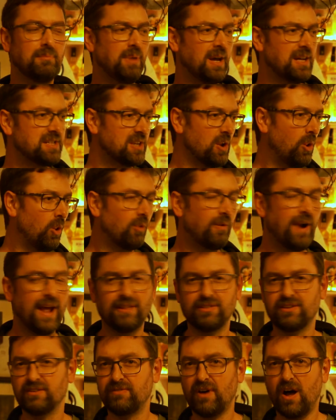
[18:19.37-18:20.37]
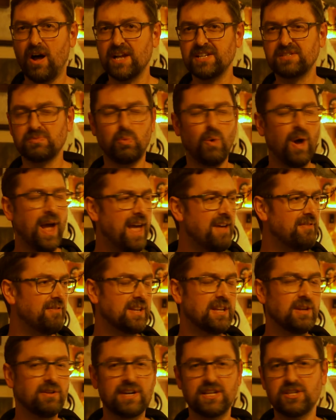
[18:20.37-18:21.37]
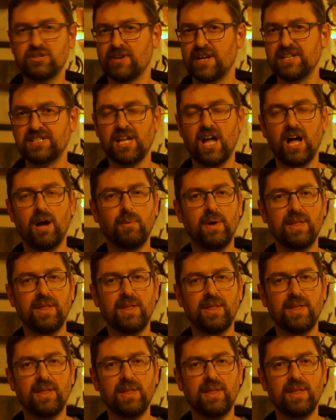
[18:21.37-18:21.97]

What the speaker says: But as an all-round device, whatever your interests are,